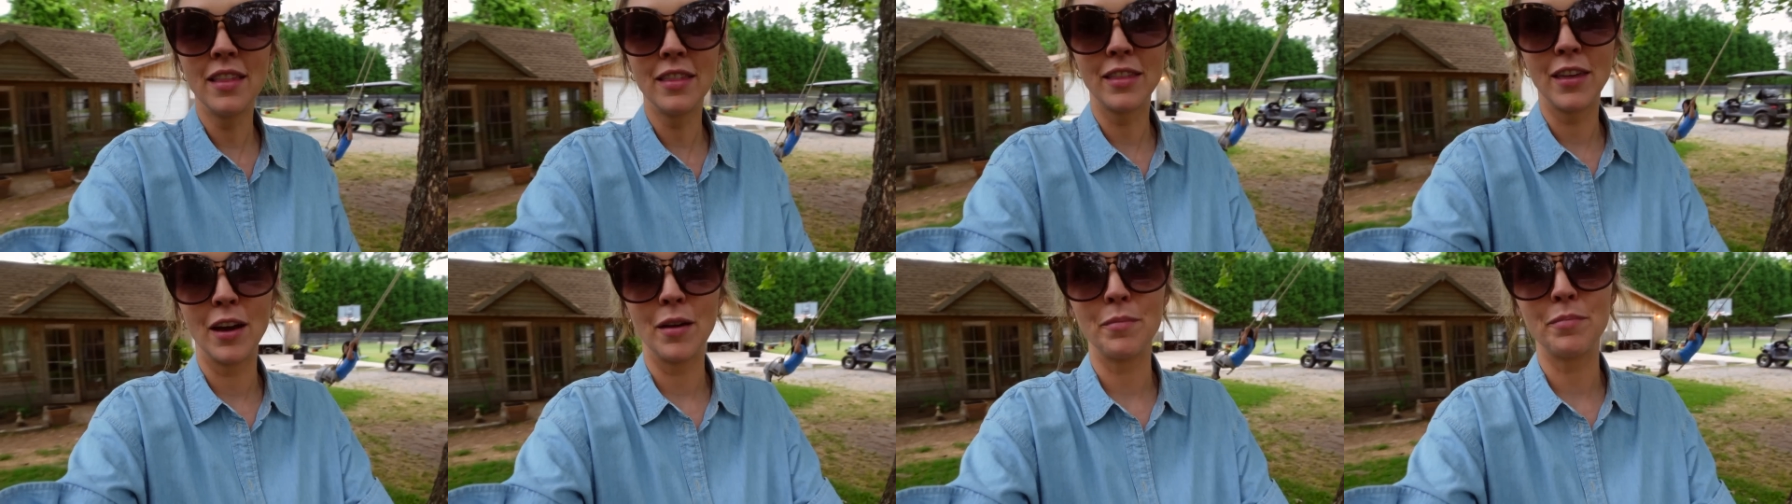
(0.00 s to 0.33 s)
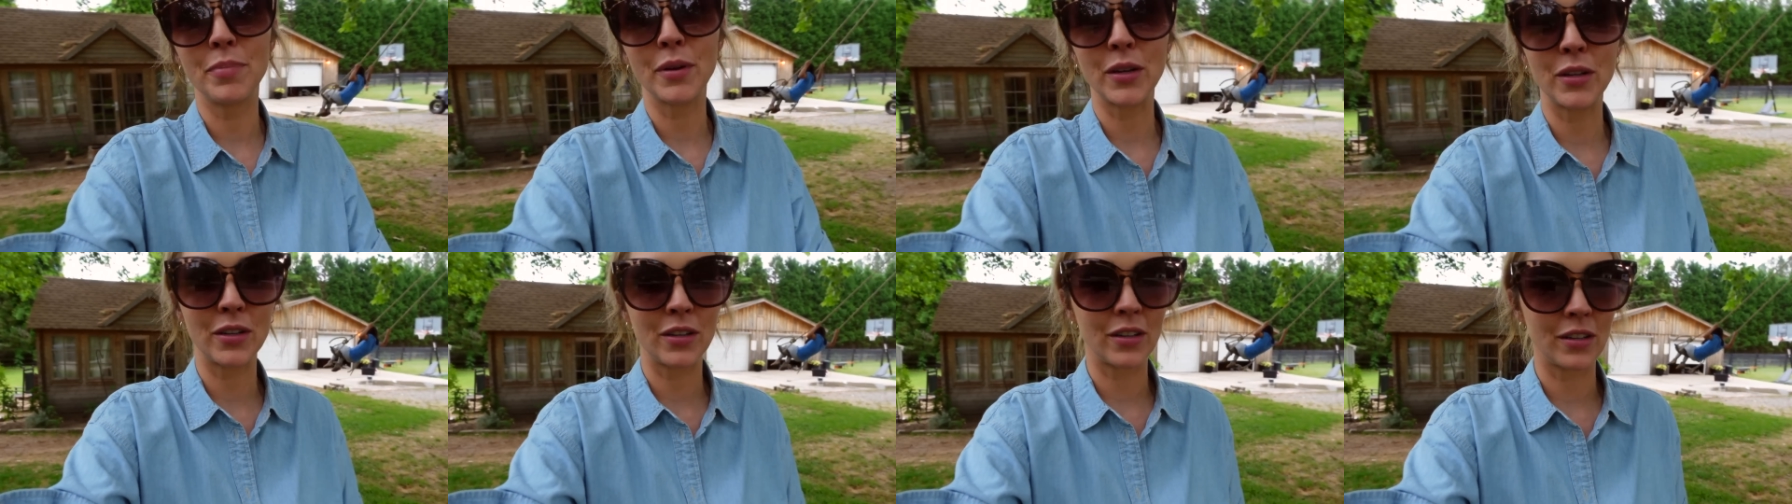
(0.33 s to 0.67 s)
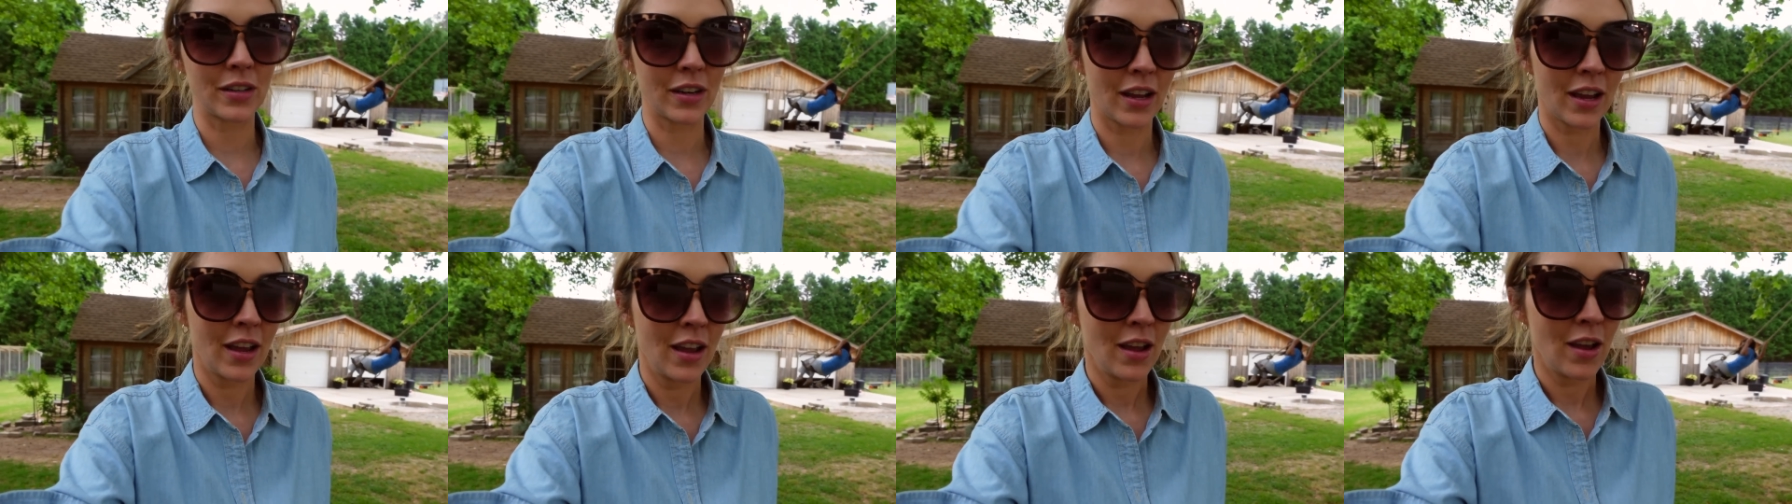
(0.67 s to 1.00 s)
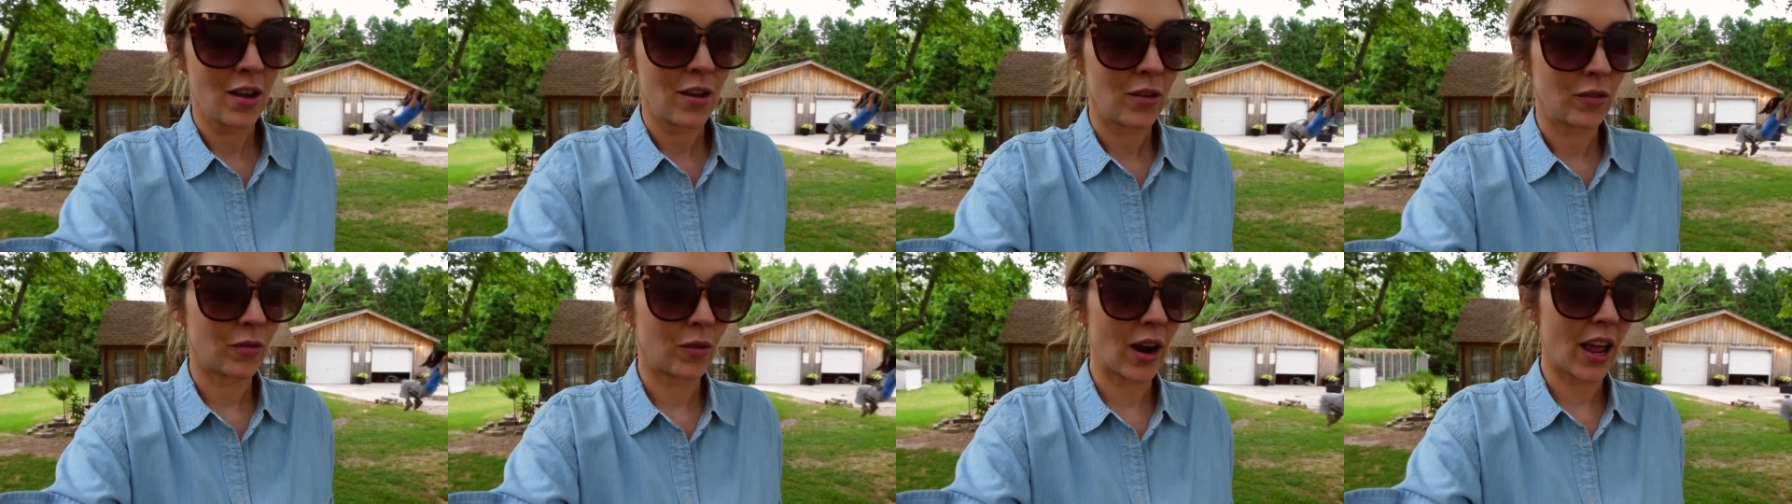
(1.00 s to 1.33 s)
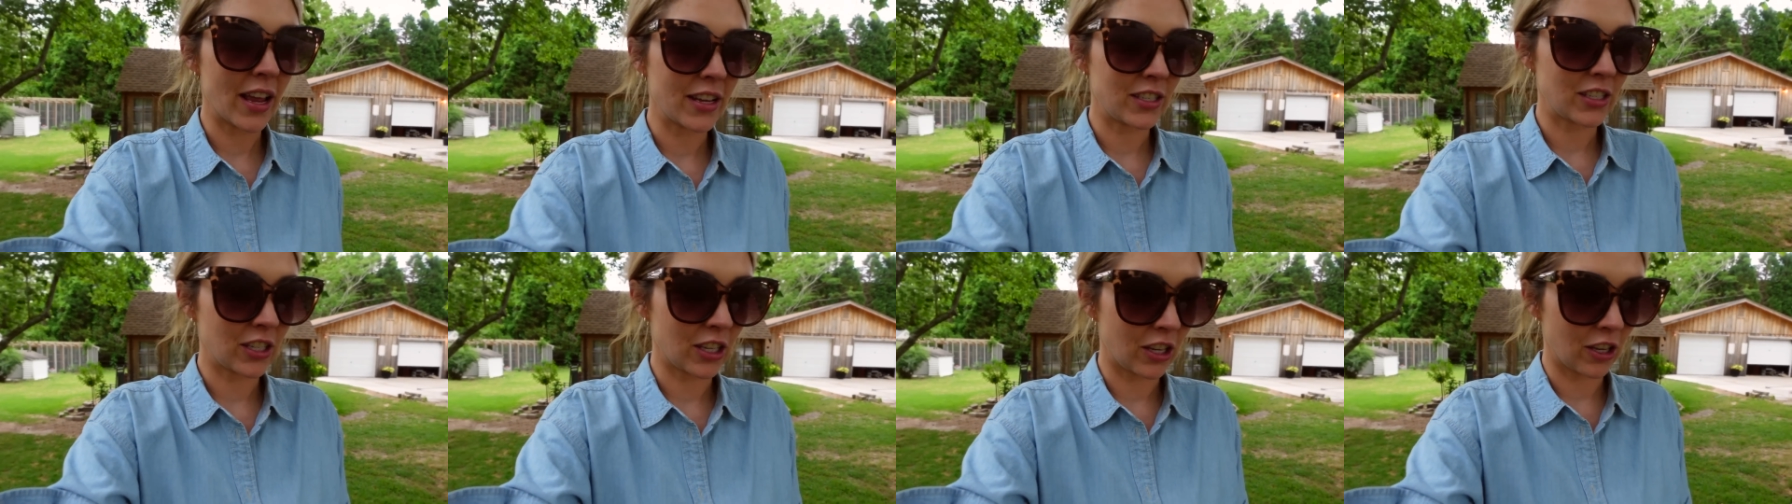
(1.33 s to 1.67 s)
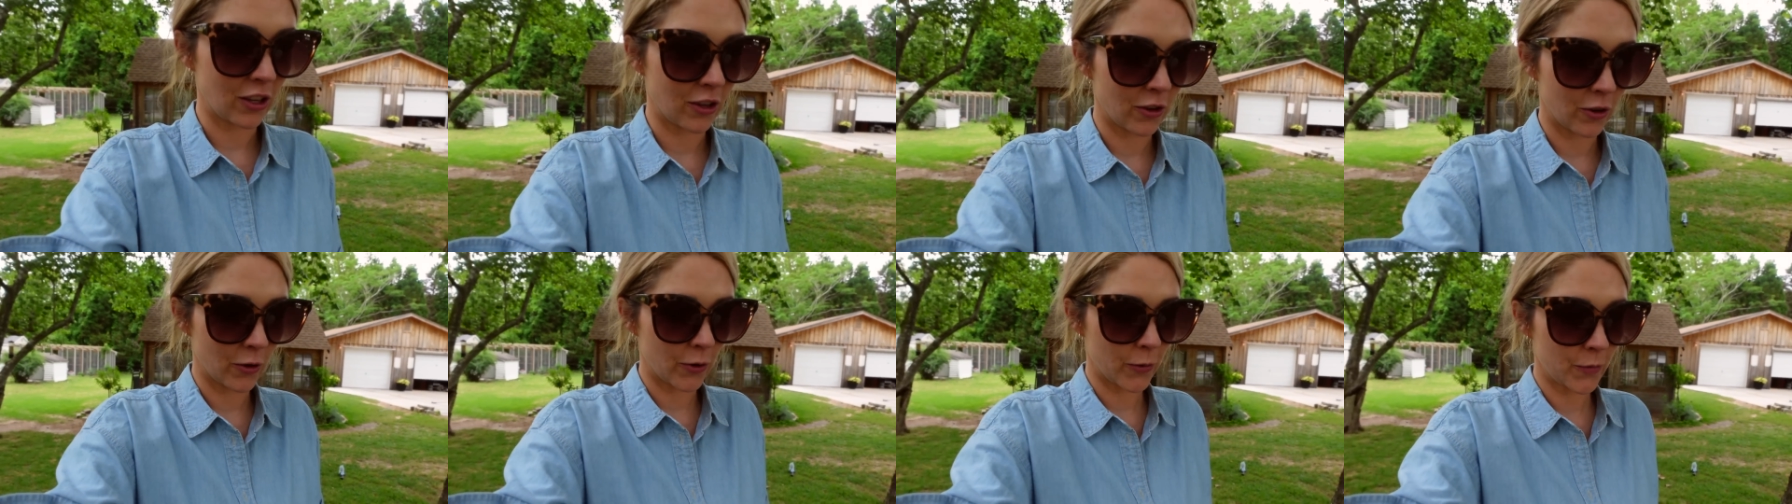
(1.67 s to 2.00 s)
the bird
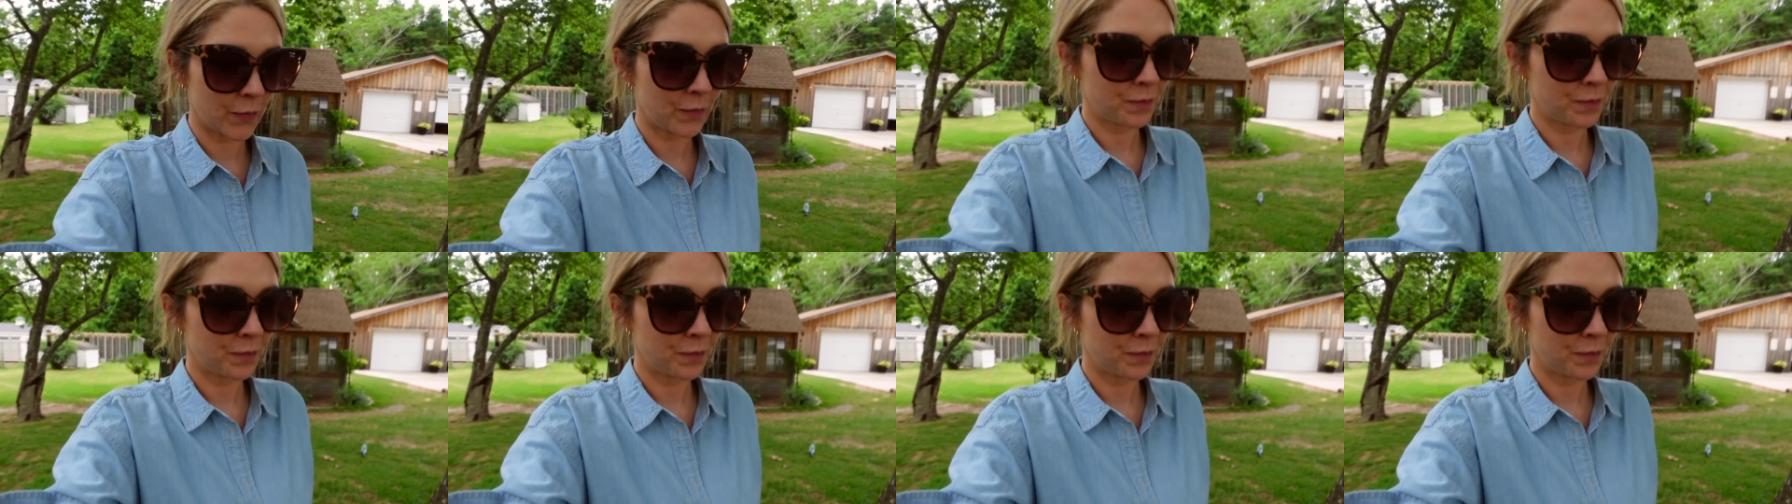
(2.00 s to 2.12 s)
rescue.